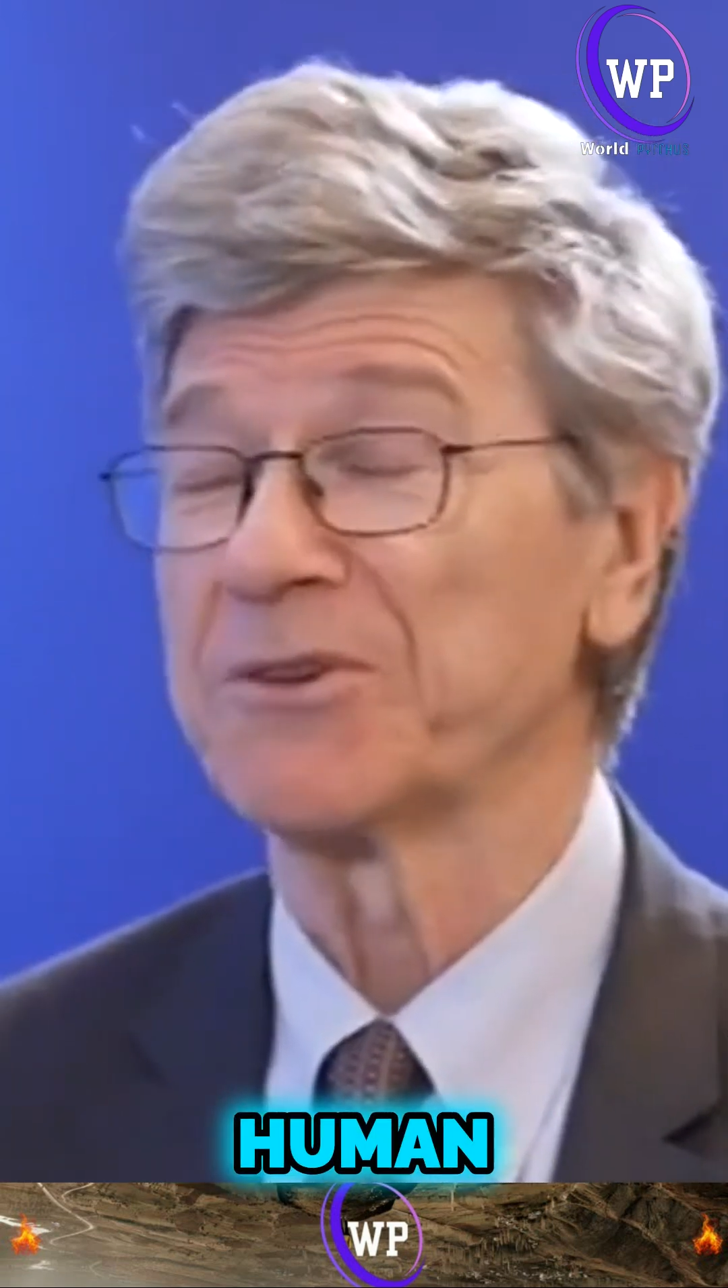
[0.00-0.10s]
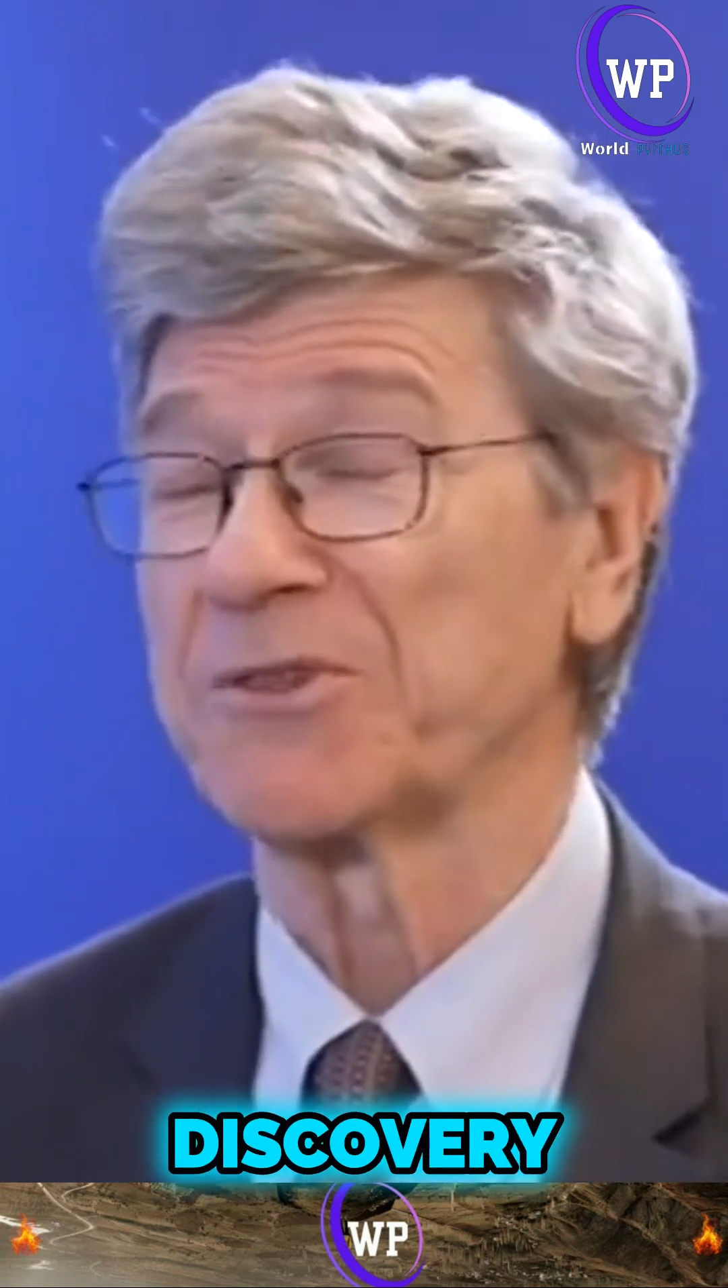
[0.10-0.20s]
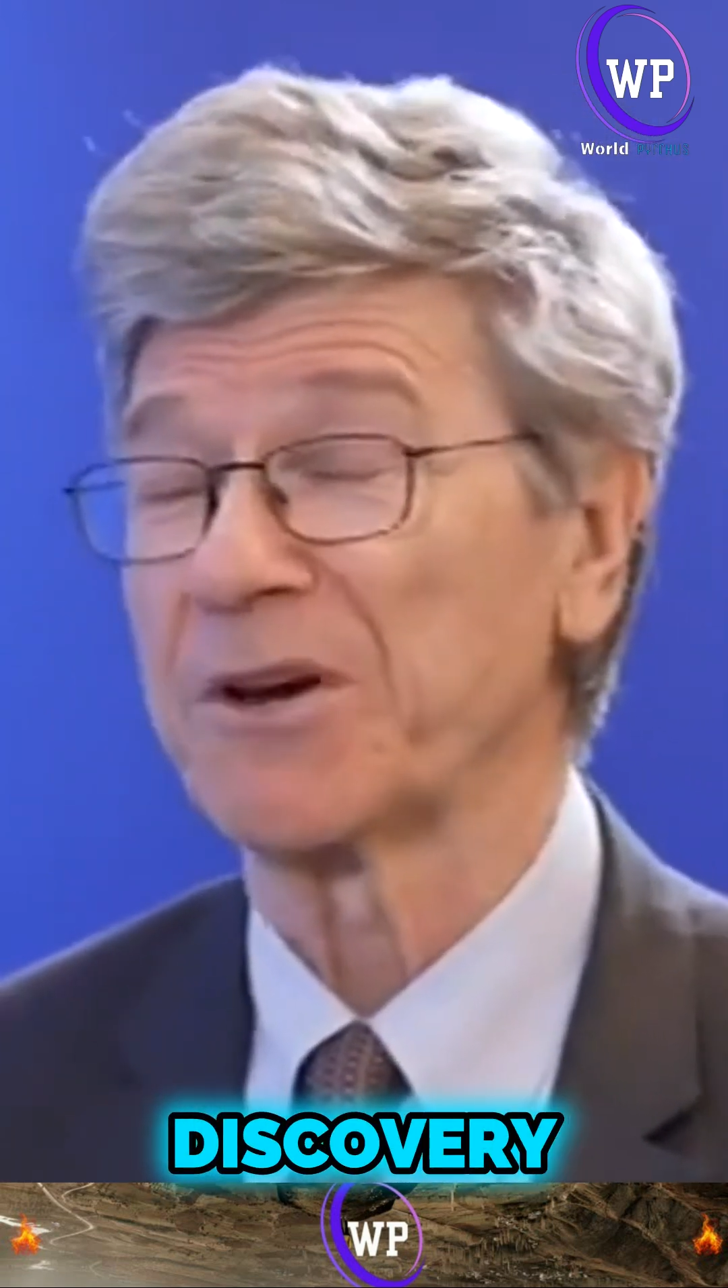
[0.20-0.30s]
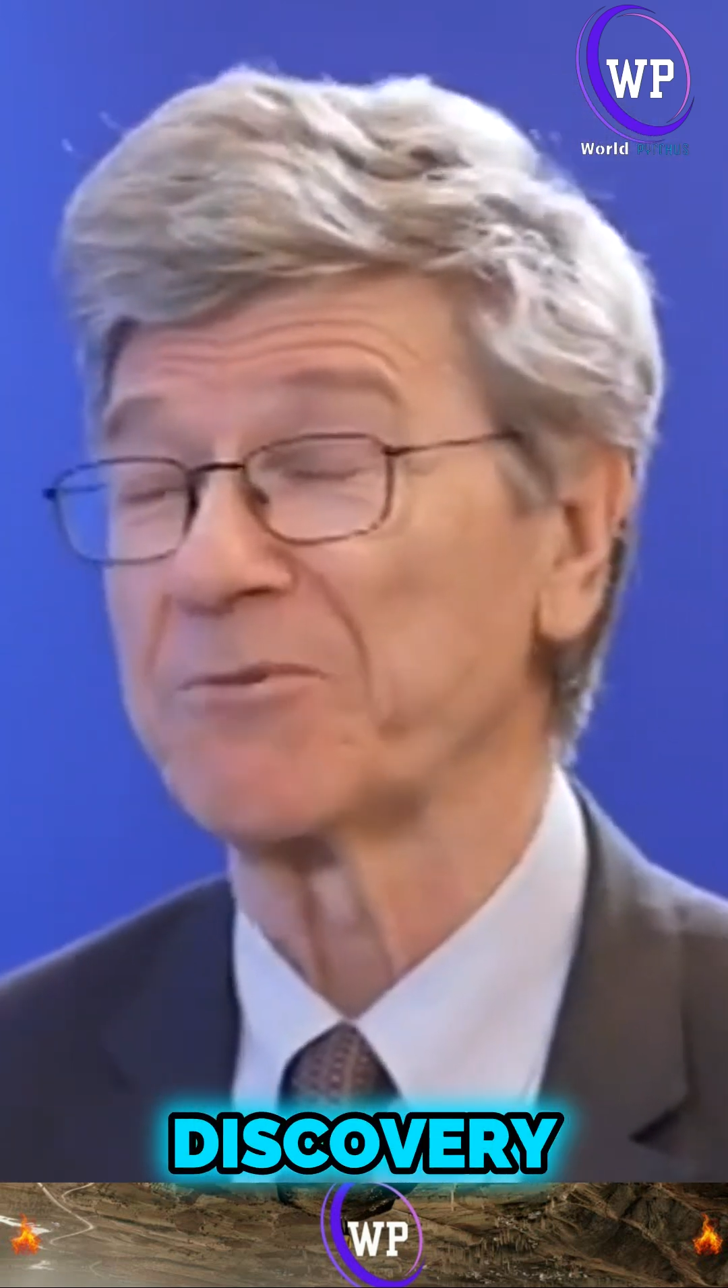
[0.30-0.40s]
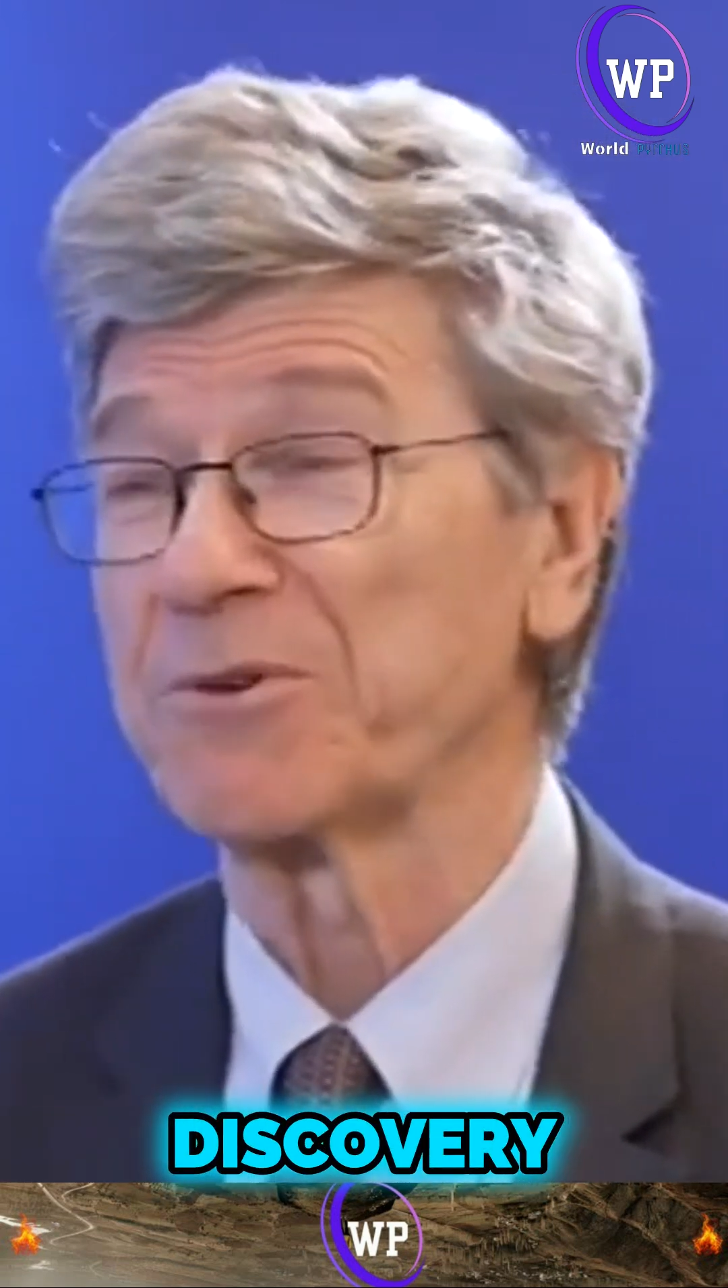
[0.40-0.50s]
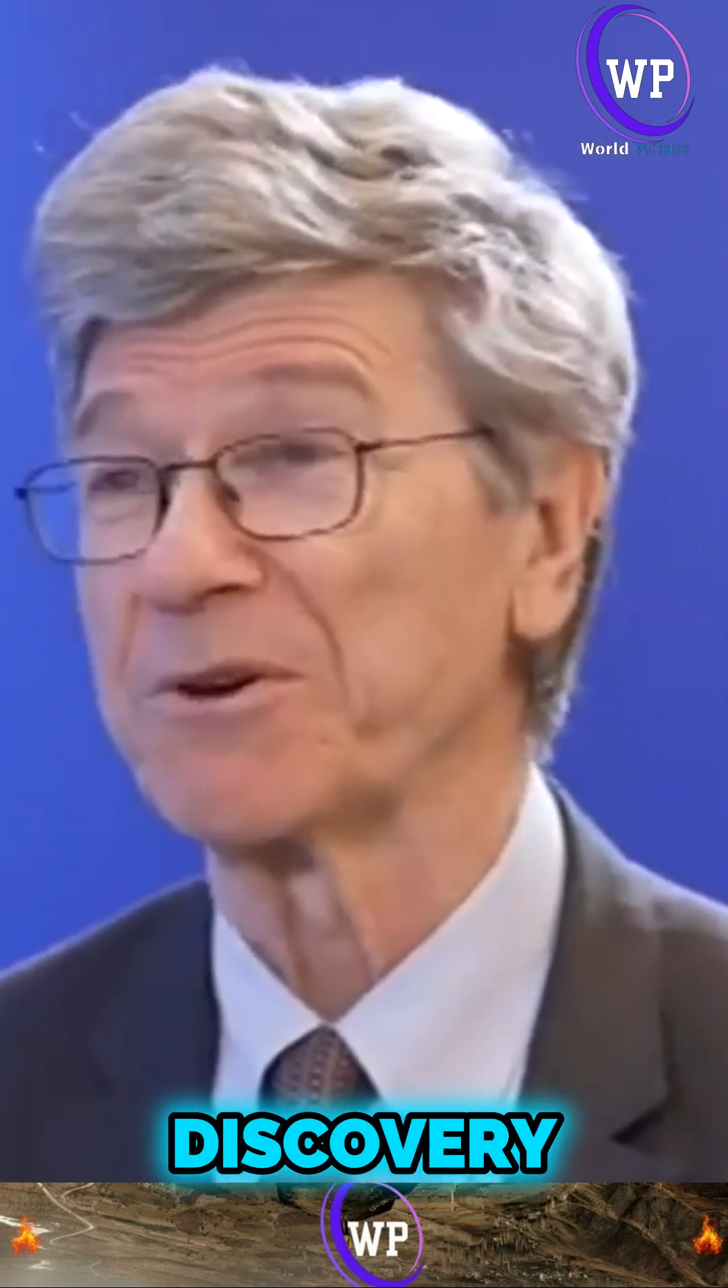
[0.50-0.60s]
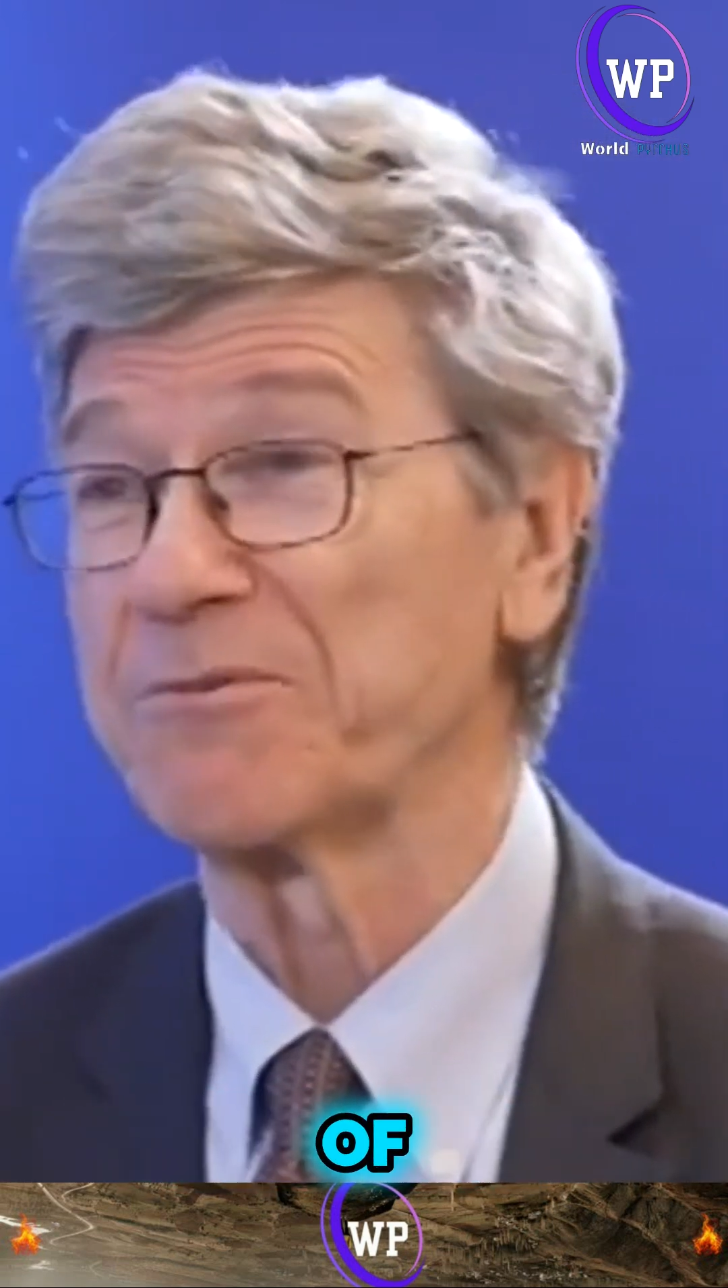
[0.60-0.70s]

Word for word: discovery